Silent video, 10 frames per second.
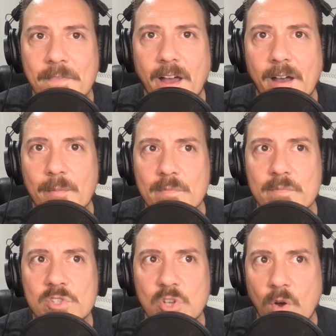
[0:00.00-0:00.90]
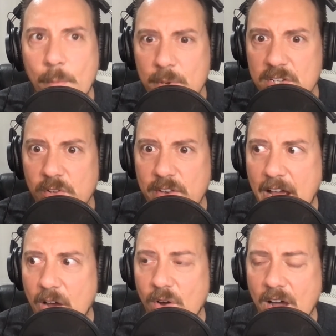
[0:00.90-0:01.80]
So up until
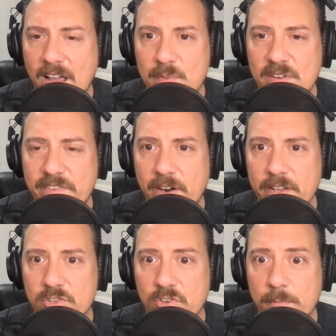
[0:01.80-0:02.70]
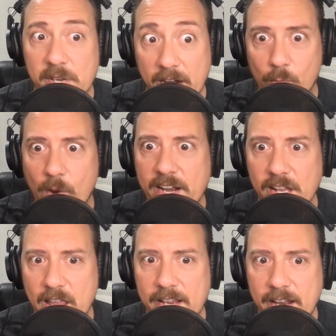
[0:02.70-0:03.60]
now, I've been fairly scripted. I write
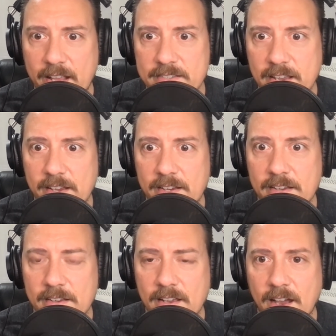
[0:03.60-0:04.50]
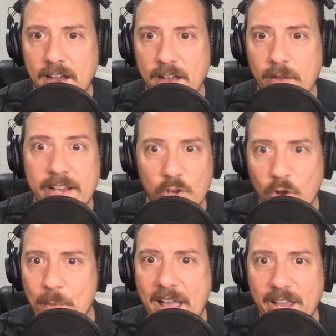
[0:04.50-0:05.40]
it like an essay. I can
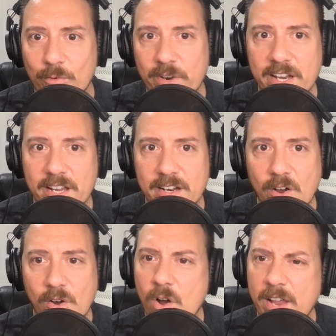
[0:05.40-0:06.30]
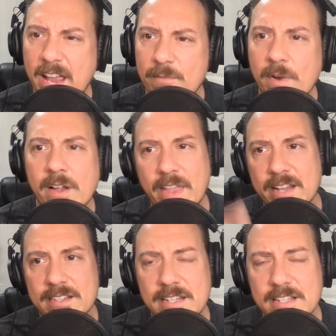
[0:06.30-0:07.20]
go back and read it and go, okay, well,
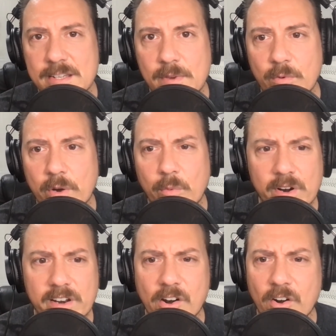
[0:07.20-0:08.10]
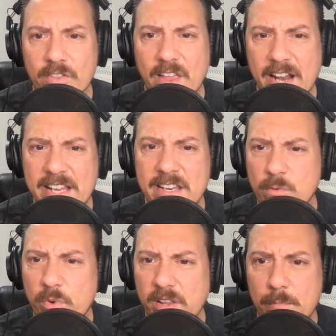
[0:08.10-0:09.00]
that needs to be reworded, or I need
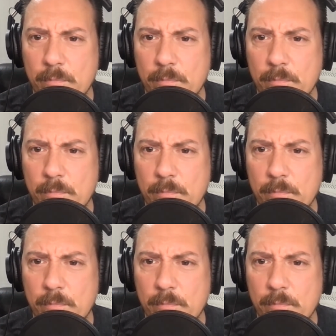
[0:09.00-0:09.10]
to really